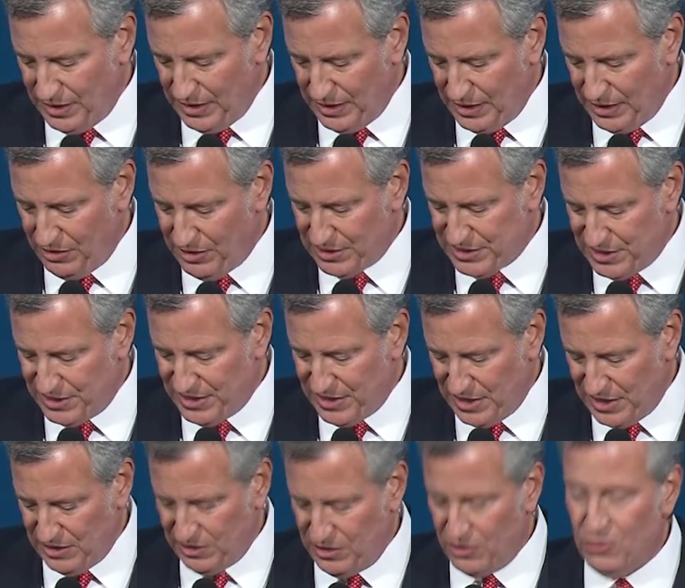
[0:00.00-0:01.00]
Eric
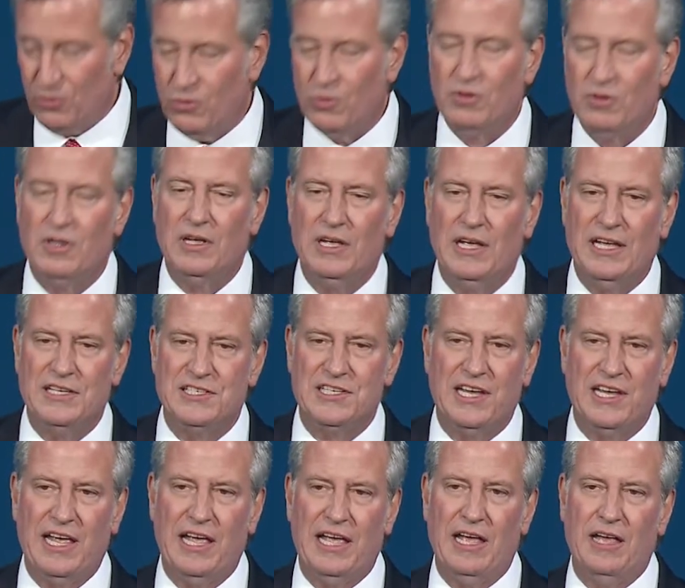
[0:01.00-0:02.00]
Dinallo has
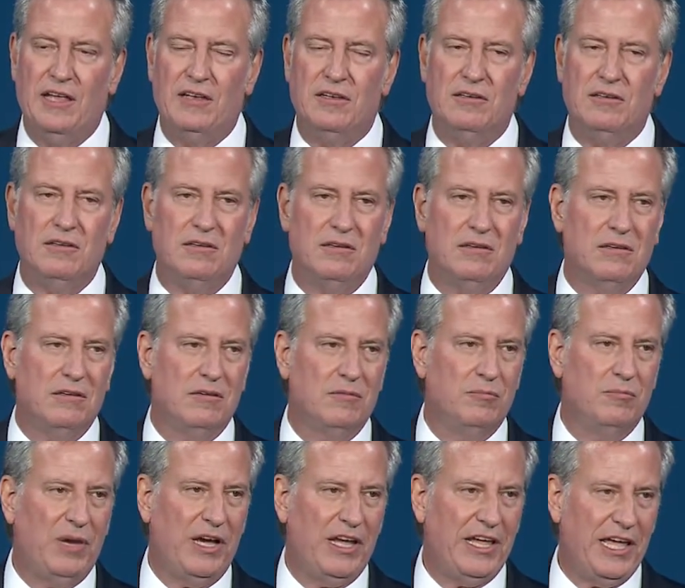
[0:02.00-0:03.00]
had,
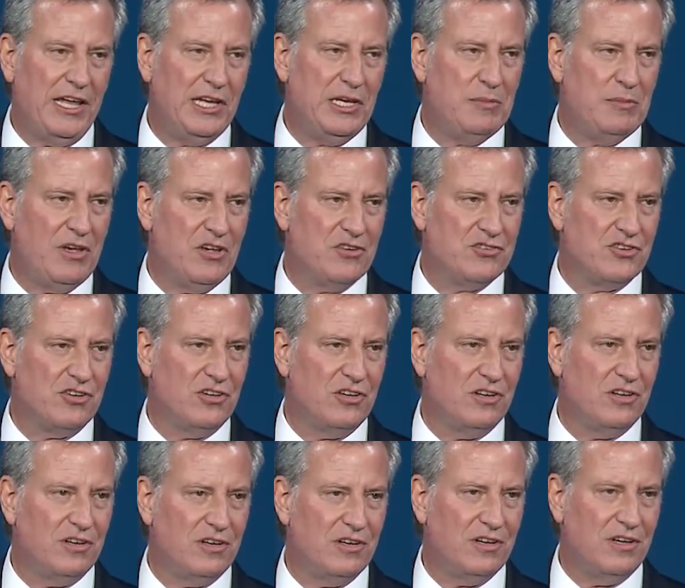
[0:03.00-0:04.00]
by any
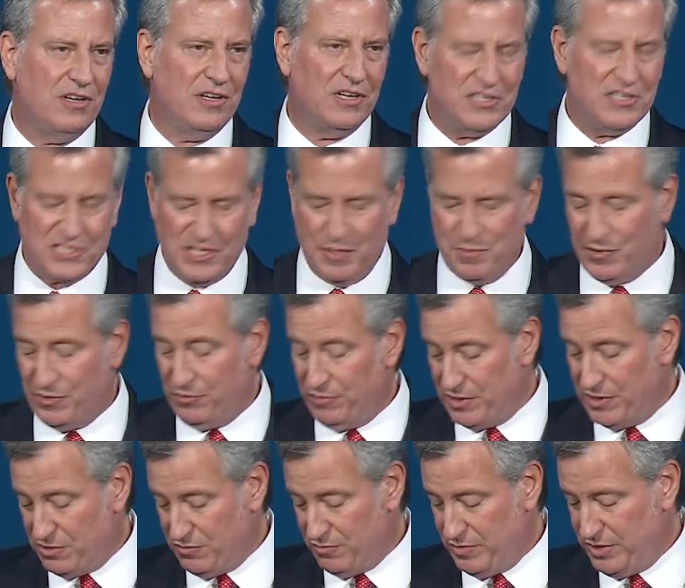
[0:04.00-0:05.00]
measure, an
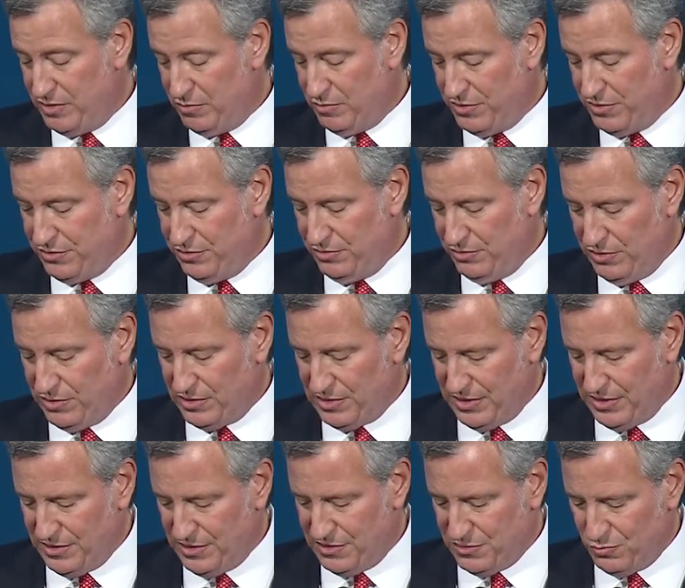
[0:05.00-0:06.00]
exemplary career, whether you look
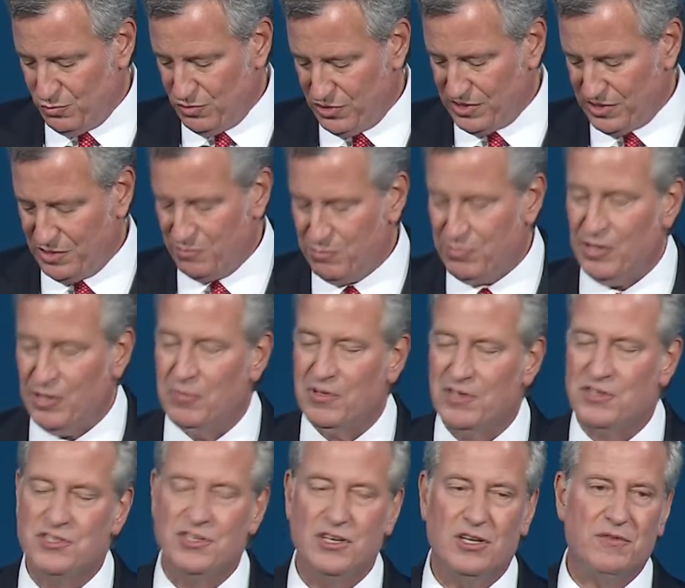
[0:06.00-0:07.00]
at his work in
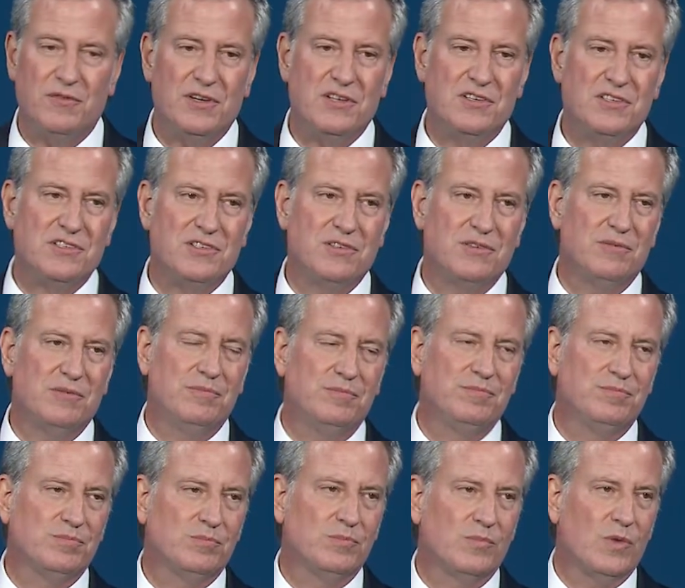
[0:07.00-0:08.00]
public service
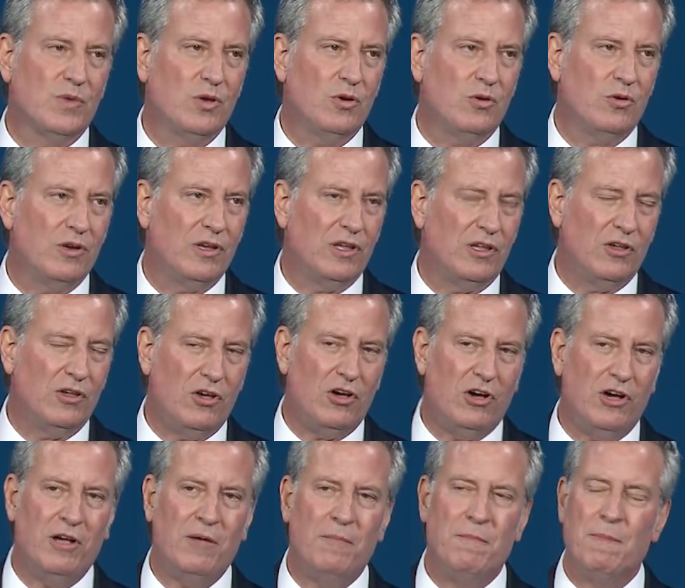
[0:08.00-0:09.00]
or in the
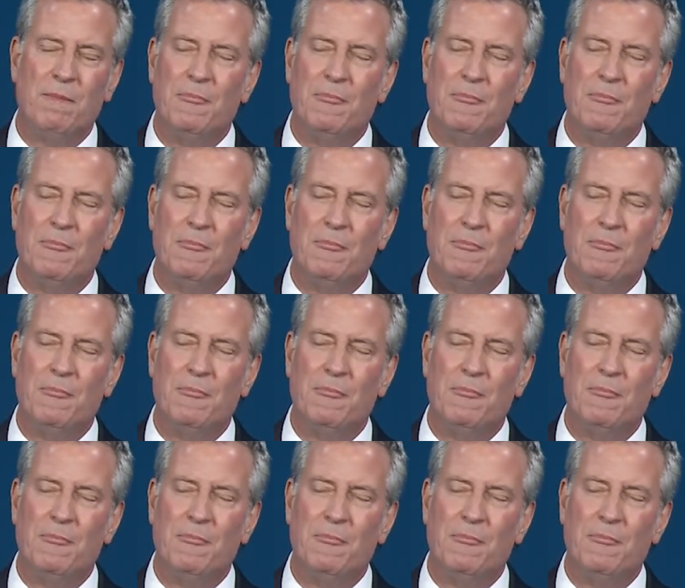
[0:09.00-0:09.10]
law.